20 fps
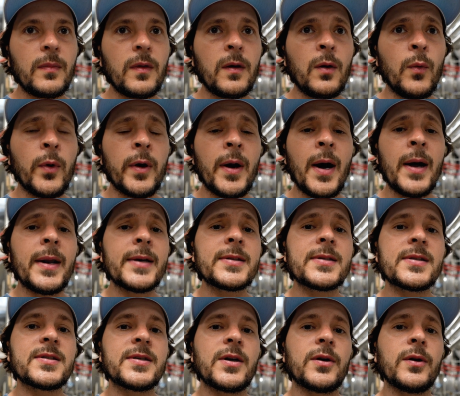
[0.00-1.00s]
we're not
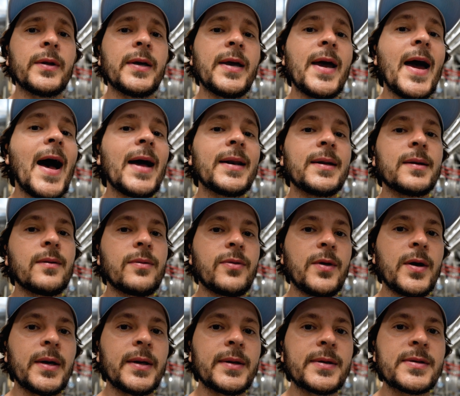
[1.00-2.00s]
necessarily adding
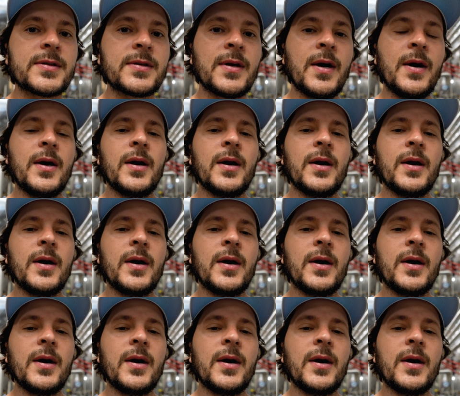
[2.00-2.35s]
things,